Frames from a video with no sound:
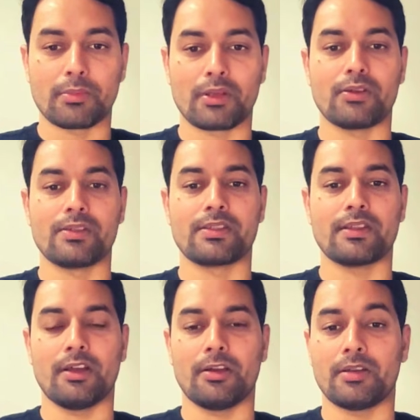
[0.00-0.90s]
because
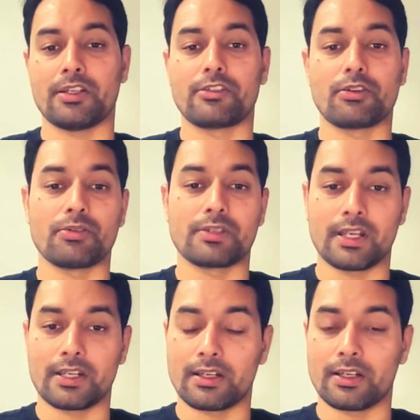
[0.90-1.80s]
it stores
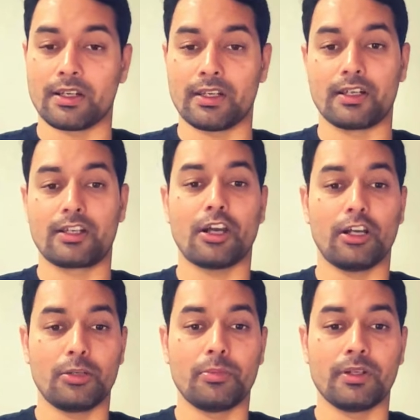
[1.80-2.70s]
data in a
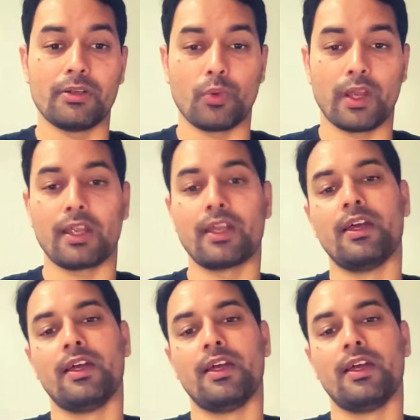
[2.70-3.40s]
columnar way,